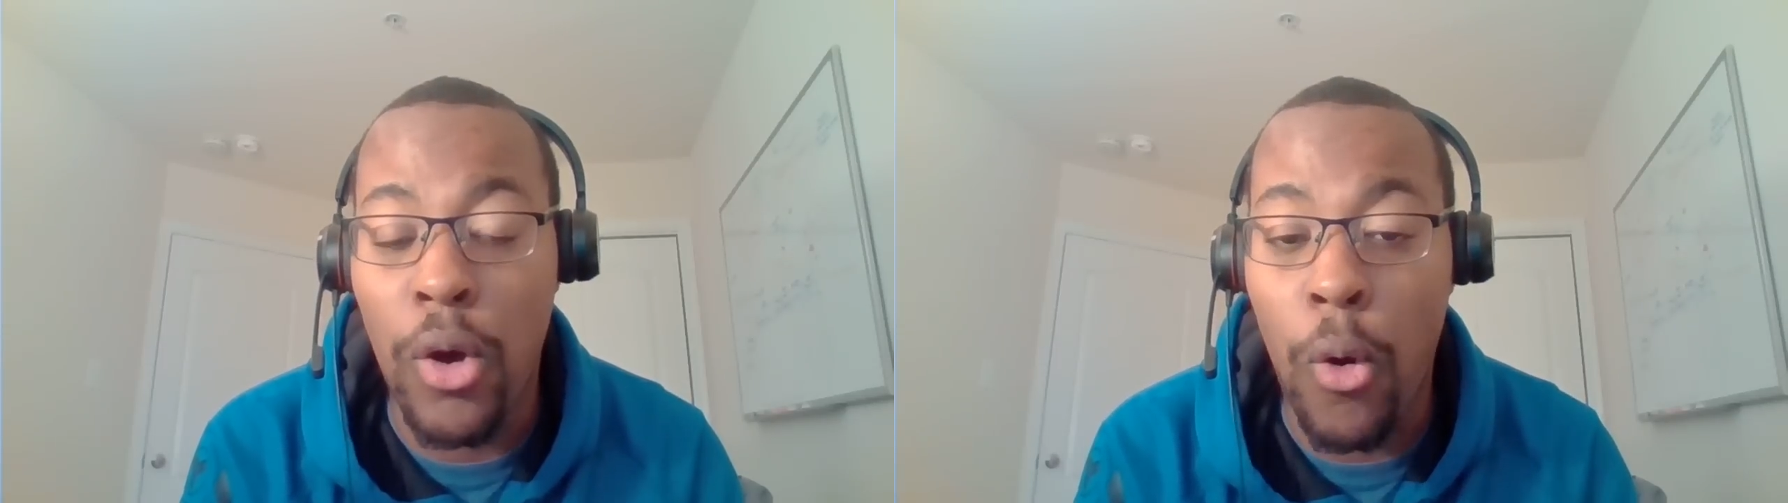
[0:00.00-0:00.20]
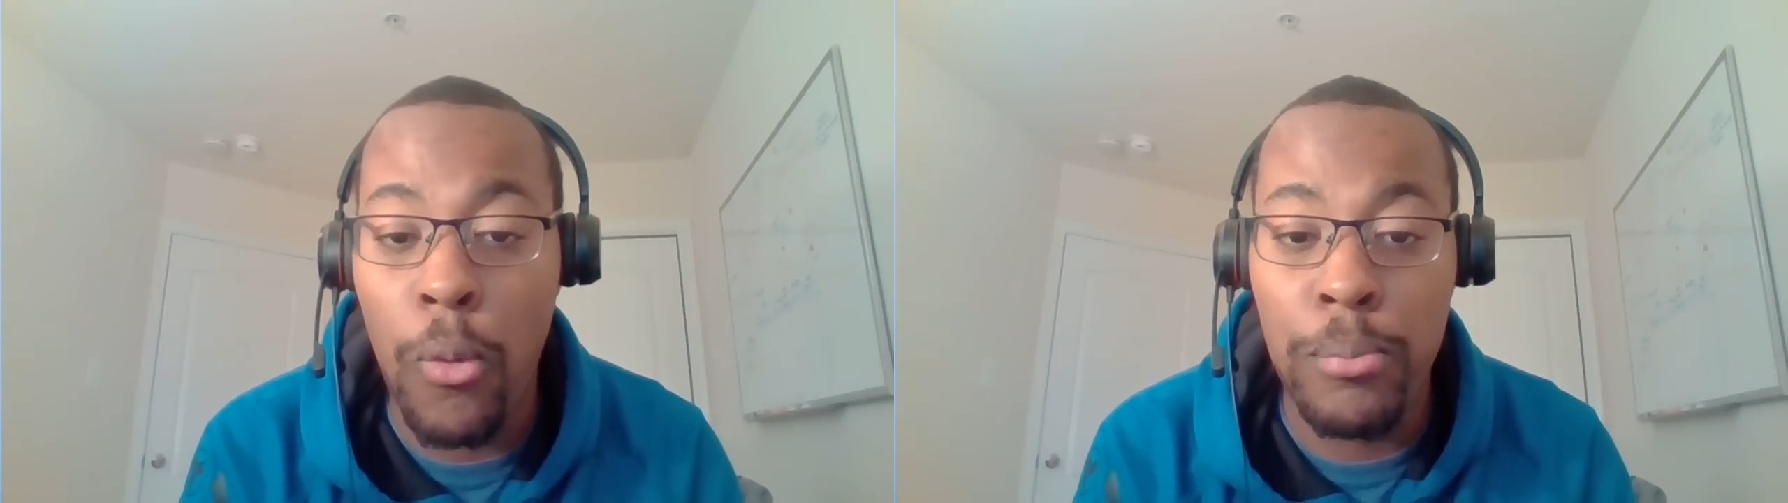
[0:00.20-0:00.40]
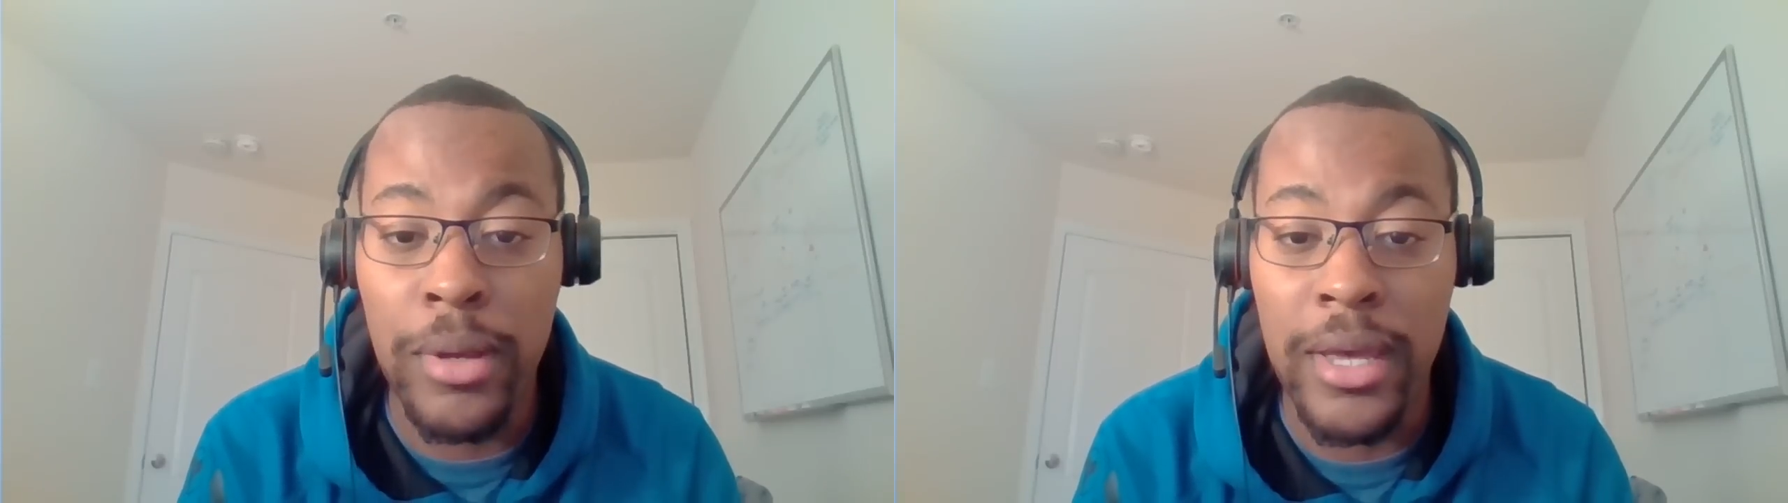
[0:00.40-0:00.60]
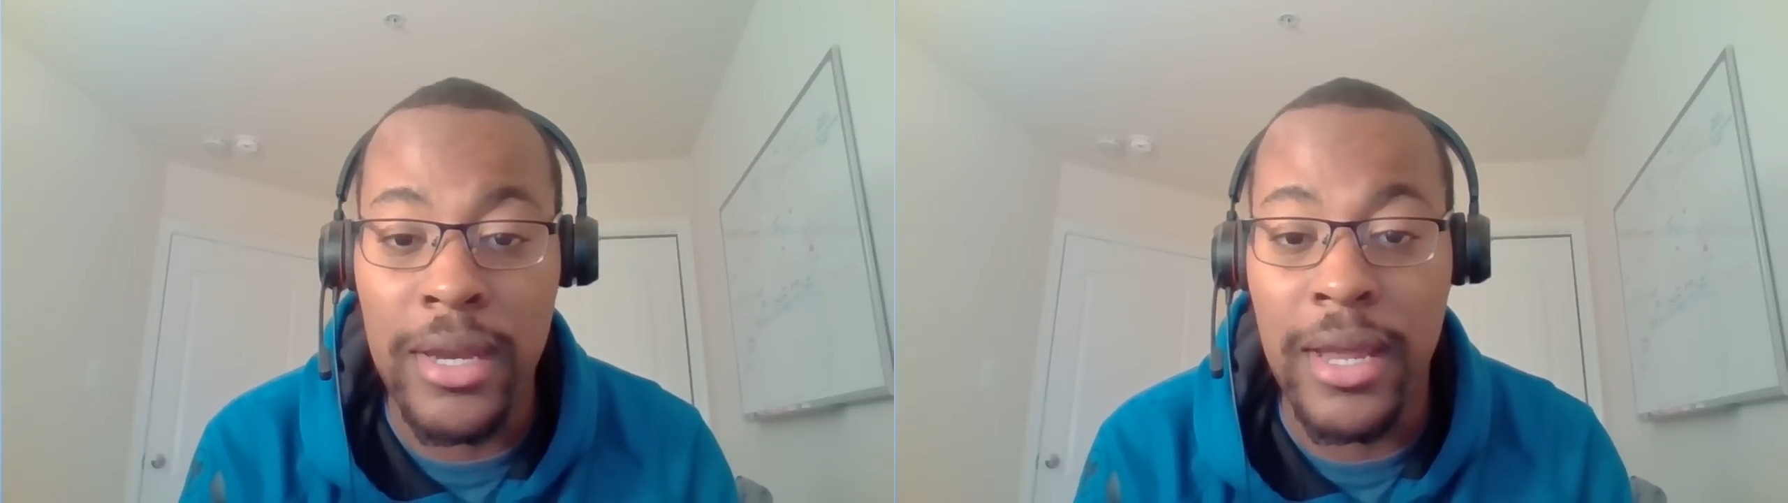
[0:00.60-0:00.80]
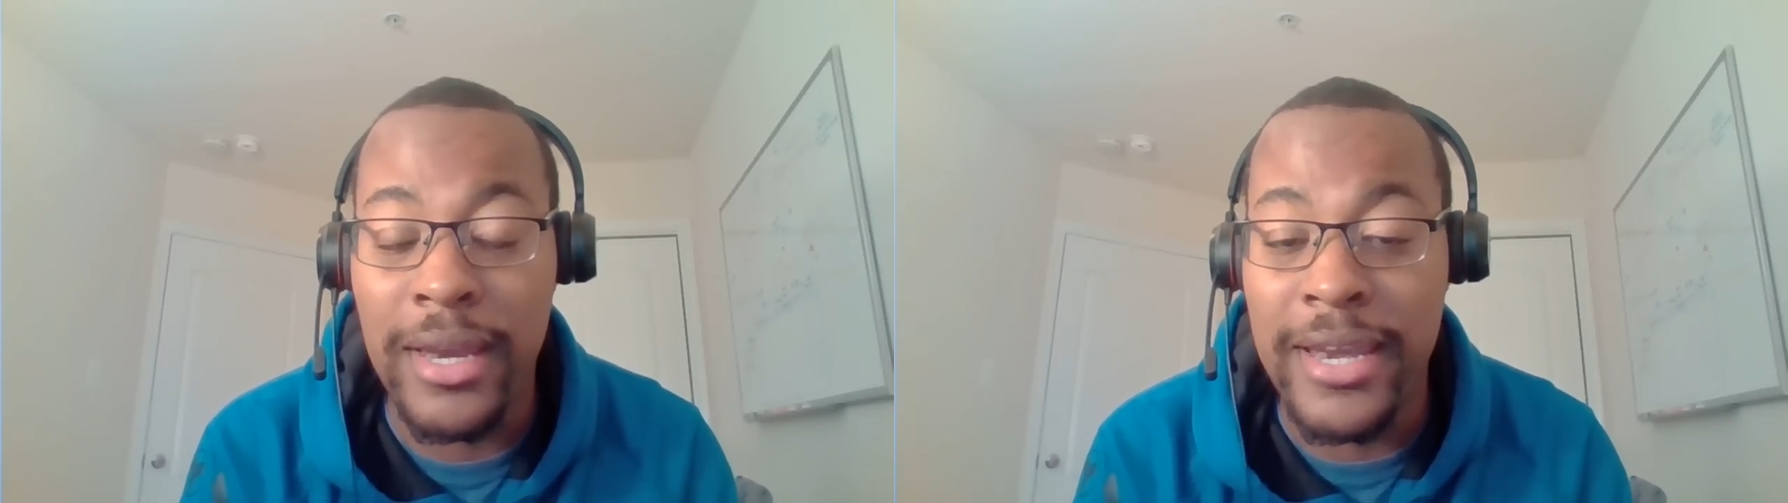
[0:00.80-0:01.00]

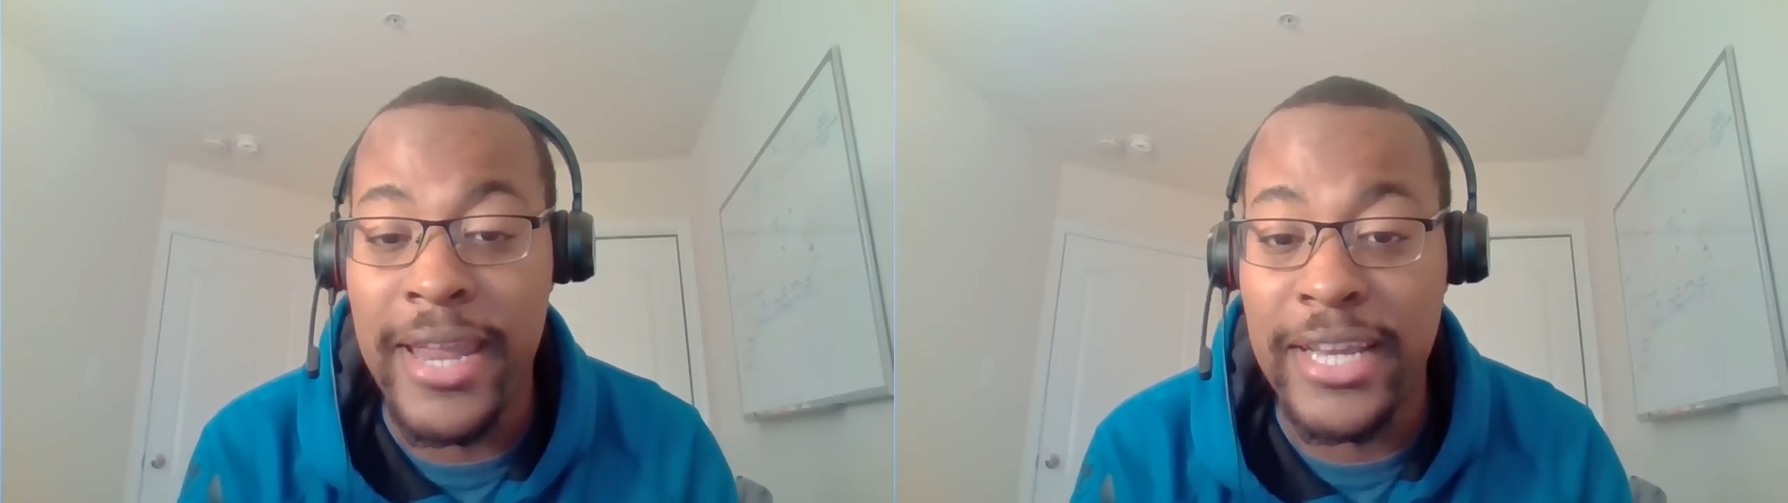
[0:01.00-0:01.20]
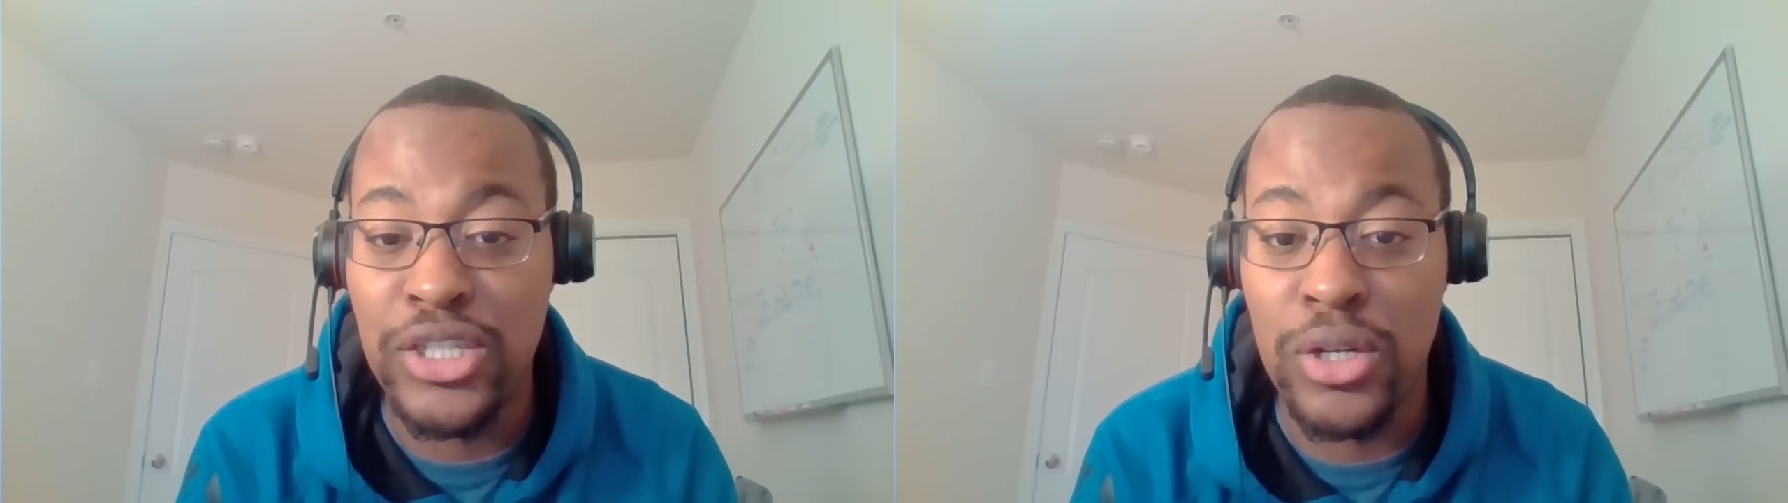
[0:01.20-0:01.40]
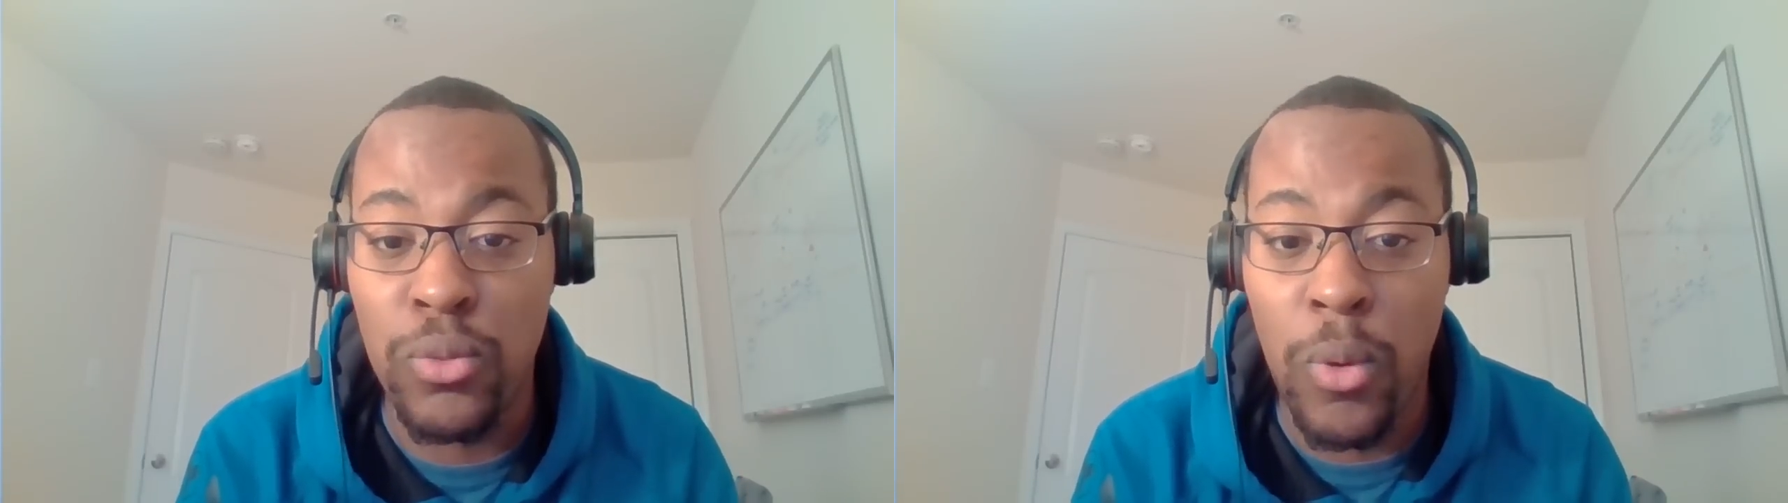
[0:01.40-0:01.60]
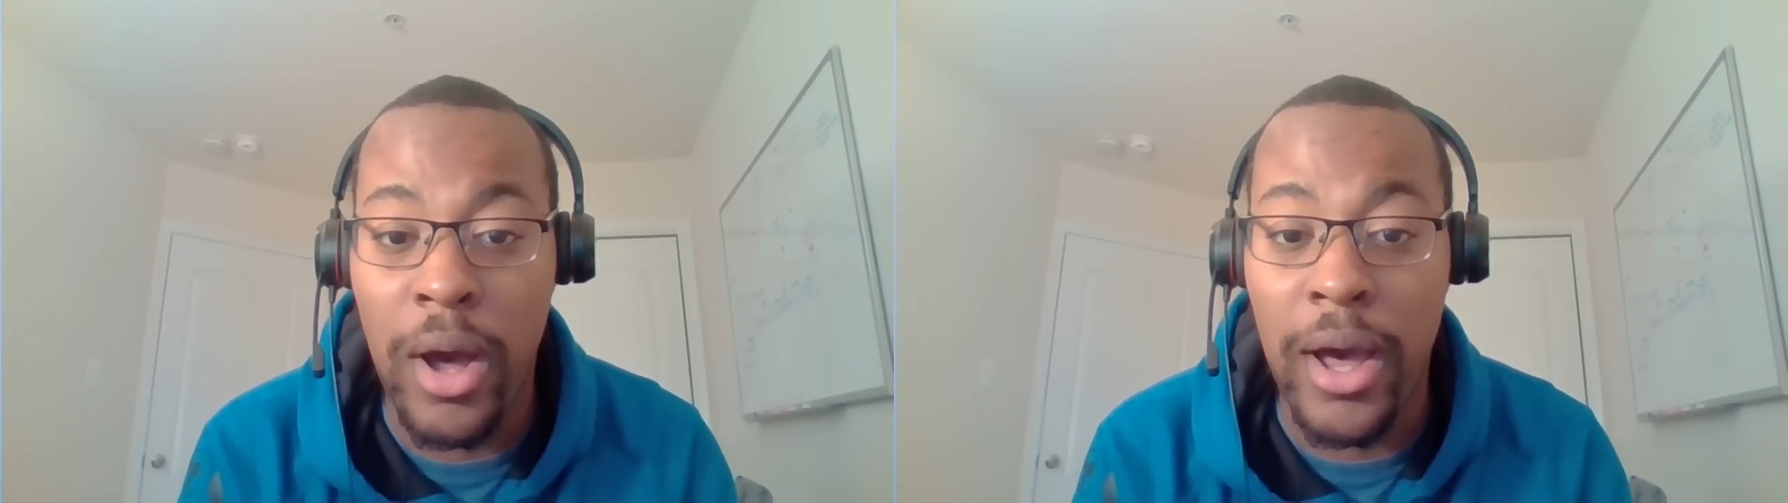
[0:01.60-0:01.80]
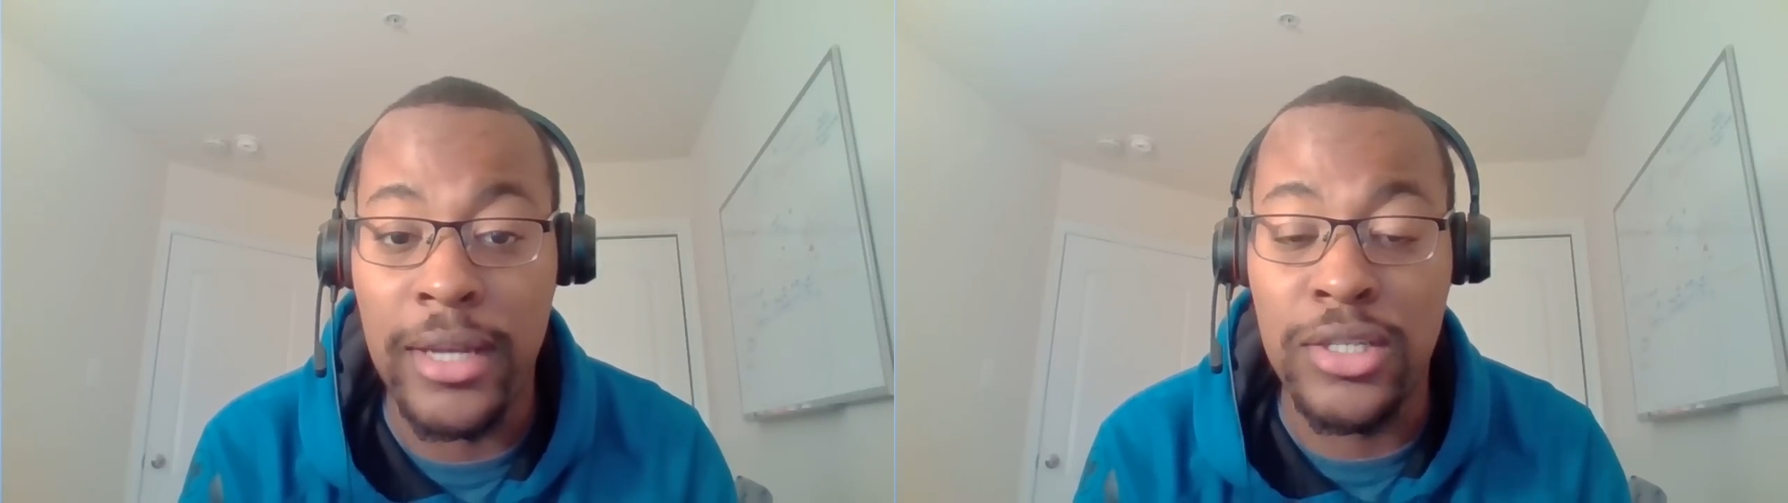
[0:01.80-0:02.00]
open nationwide.